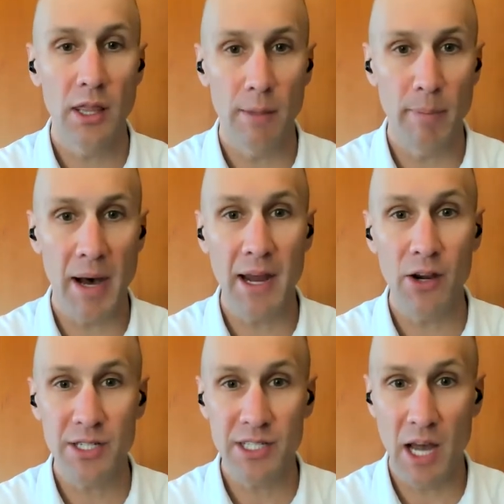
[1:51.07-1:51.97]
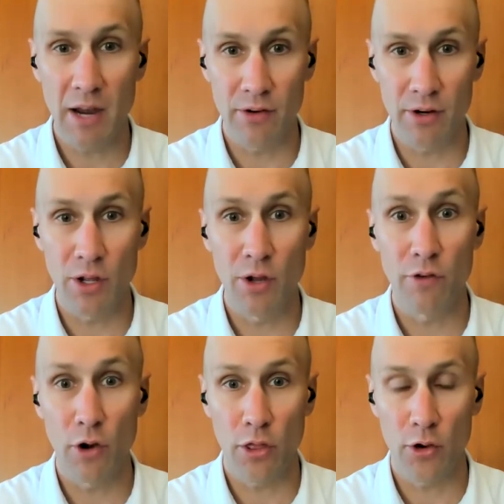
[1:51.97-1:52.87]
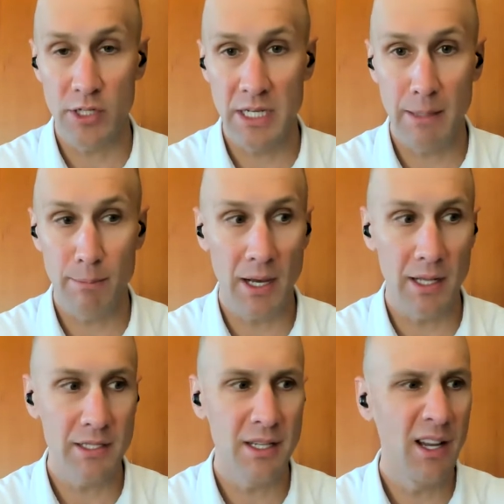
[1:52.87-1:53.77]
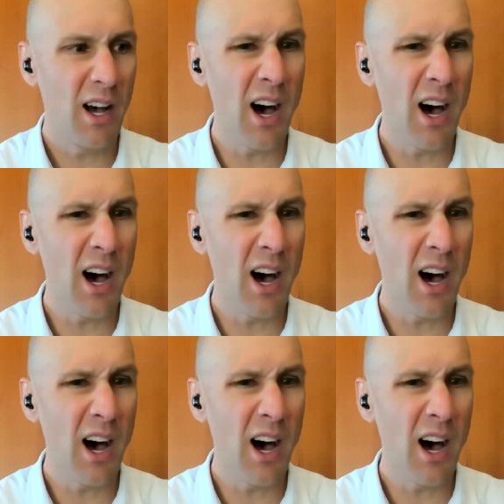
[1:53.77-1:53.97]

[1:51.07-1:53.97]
The buyer is covered for 13 months